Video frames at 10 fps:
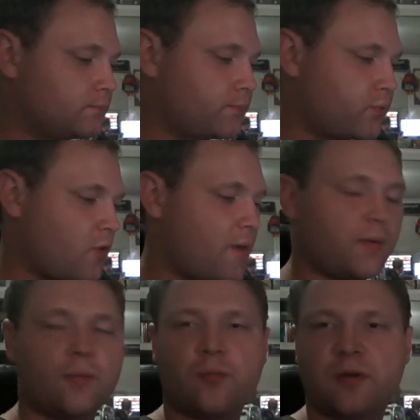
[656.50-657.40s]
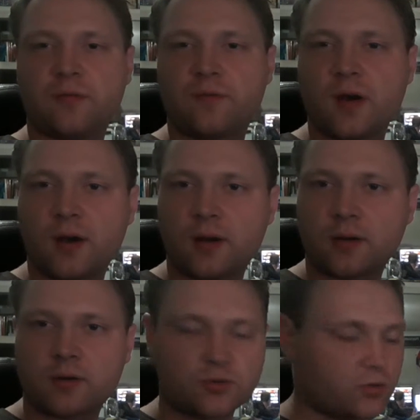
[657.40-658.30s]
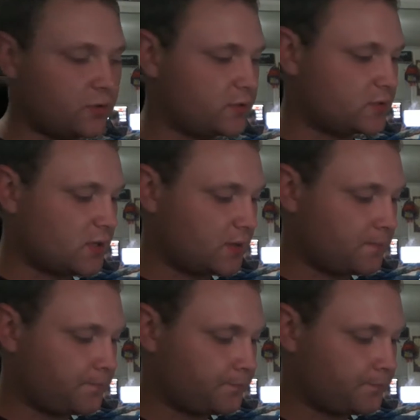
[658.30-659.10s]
problem with control design.